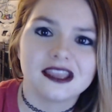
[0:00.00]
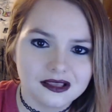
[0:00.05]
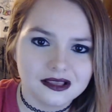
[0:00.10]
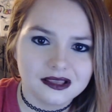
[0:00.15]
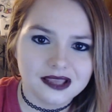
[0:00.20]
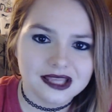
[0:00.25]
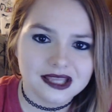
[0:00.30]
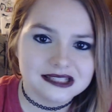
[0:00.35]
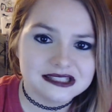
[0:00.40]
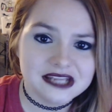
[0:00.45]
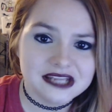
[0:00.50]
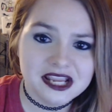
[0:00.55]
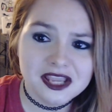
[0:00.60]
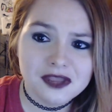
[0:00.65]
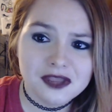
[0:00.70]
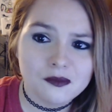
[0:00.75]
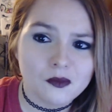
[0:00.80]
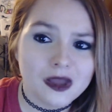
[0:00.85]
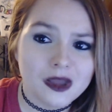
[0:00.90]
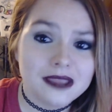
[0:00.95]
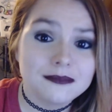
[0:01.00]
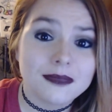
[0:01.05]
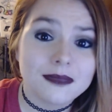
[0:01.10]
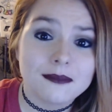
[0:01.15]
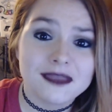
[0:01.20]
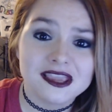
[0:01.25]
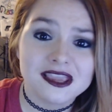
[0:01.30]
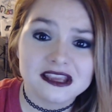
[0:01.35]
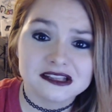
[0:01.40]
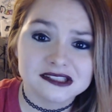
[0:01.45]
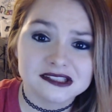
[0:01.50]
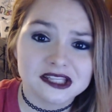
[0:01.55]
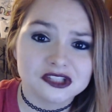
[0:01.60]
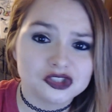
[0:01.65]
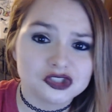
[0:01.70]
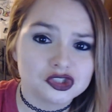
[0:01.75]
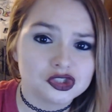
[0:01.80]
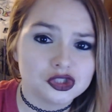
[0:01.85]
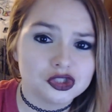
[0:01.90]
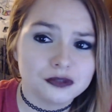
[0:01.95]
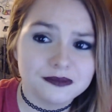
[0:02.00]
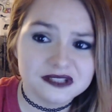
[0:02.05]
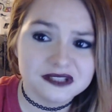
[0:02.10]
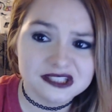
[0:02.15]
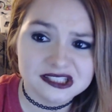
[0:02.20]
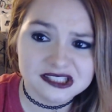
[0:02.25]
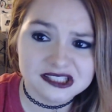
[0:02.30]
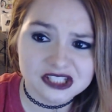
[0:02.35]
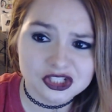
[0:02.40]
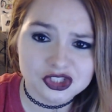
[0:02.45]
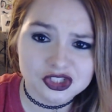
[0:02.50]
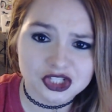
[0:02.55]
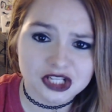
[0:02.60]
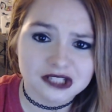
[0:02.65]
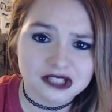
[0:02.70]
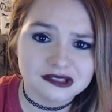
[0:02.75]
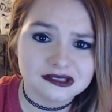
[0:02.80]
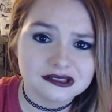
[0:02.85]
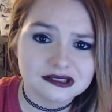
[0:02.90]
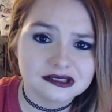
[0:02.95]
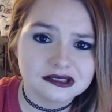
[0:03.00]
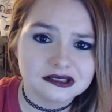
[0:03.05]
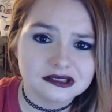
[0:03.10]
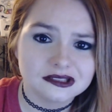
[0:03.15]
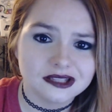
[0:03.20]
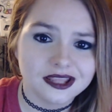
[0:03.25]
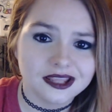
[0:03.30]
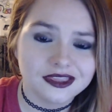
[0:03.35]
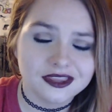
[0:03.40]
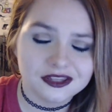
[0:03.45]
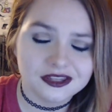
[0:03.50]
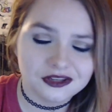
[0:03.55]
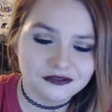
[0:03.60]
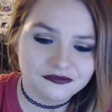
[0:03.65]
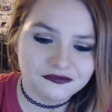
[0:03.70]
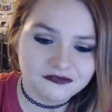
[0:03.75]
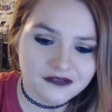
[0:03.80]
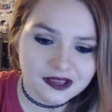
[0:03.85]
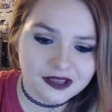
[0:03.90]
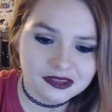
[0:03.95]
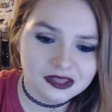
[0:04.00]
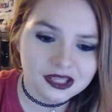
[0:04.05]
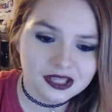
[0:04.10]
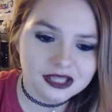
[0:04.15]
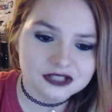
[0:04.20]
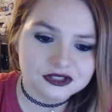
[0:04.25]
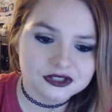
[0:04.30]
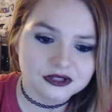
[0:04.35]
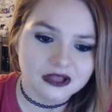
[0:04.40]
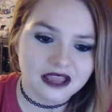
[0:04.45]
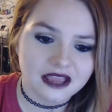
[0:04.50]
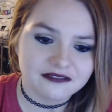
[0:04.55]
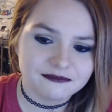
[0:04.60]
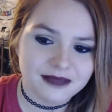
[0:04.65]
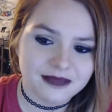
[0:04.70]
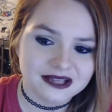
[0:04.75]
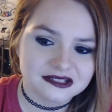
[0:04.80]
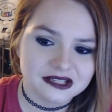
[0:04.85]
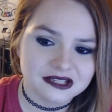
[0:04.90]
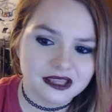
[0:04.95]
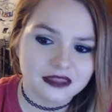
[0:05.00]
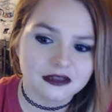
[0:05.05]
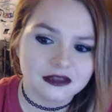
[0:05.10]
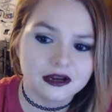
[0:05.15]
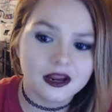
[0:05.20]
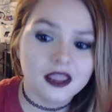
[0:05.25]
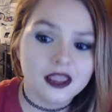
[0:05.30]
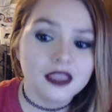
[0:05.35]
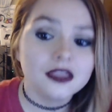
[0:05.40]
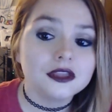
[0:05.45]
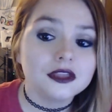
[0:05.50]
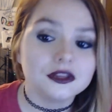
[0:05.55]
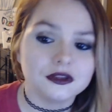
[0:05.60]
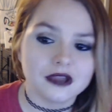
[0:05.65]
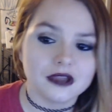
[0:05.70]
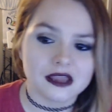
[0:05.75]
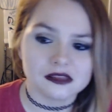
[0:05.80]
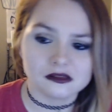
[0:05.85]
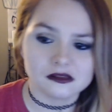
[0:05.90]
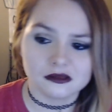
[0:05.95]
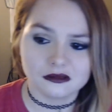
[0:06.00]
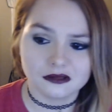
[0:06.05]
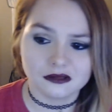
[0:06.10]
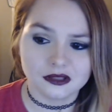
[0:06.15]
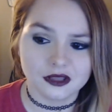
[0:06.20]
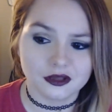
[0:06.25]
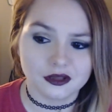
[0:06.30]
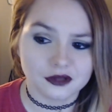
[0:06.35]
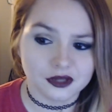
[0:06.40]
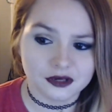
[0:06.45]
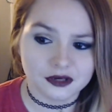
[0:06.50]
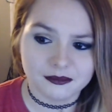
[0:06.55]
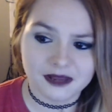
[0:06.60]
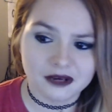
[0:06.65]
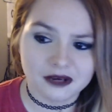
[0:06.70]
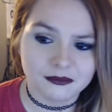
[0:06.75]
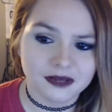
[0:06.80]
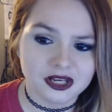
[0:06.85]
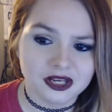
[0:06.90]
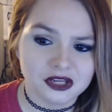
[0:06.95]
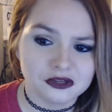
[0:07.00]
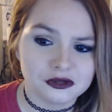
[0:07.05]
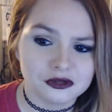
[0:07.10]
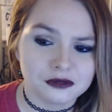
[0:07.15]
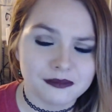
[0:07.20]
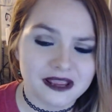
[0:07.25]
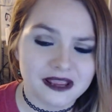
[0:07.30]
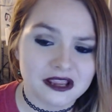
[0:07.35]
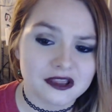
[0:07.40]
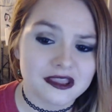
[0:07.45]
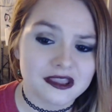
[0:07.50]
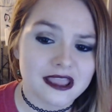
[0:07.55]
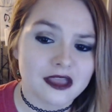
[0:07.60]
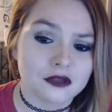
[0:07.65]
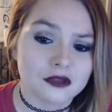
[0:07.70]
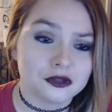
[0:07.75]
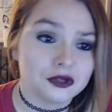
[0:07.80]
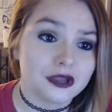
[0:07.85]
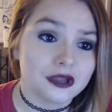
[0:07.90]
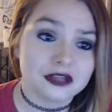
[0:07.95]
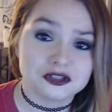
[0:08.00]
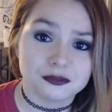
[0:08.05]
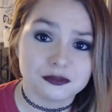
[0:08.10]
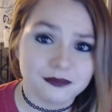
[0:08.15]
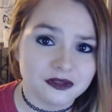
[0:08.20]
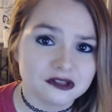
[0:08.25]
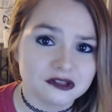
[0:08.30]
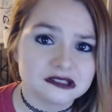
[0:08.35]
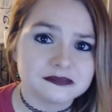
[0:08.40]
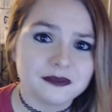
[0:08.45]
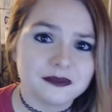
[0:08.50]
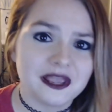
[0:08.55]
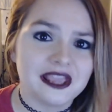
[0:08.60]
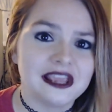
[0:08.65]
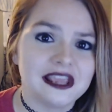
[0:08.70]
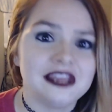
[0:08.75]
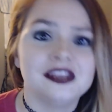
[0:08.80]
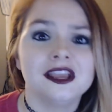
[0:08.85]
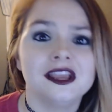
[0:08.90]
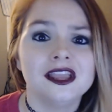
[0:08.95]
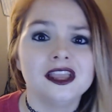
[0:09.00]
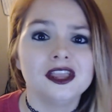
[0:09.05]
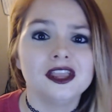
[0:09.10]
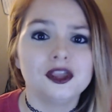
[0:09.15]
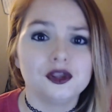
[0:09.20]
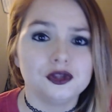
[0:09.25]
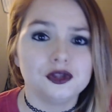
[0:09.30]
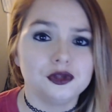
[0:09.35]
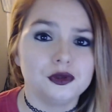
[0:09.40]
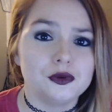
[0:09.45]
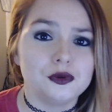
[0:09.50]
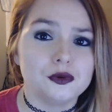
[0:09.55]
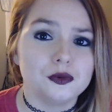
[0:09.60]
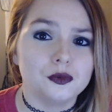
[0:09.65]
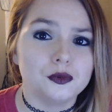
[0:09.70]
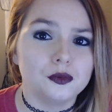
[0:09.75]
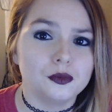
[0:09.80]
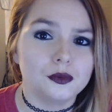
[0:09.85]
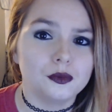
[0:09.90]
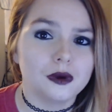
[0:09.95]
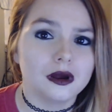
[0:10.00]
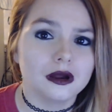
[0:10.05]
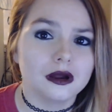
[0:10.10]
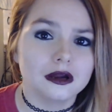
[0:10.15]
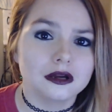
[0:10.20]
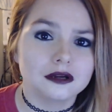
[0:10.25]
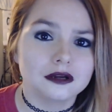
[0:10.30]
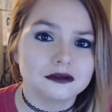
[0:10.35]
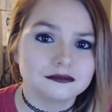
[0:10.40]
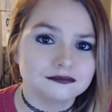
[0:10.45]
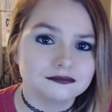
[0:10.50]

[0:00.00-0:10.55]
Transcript: God damn, why am I making such stupid decisions? And then you finally get your life back together. You got a good amount of money in your bank account, you got your bills paid, you are